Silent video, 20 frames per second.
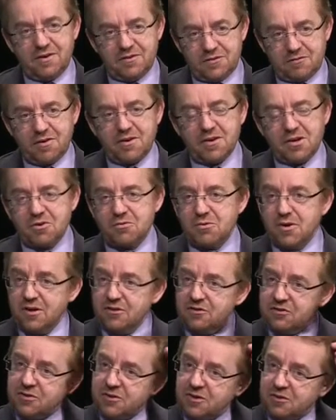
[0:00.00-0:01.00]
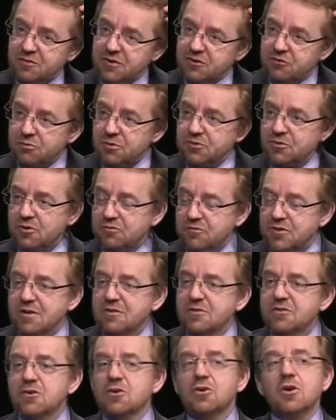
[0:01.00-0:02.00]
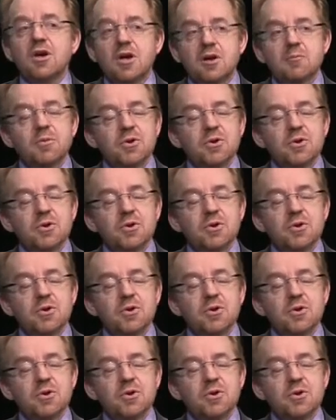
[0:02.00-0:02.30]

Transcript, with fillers: he's a very courageous individual to have done so,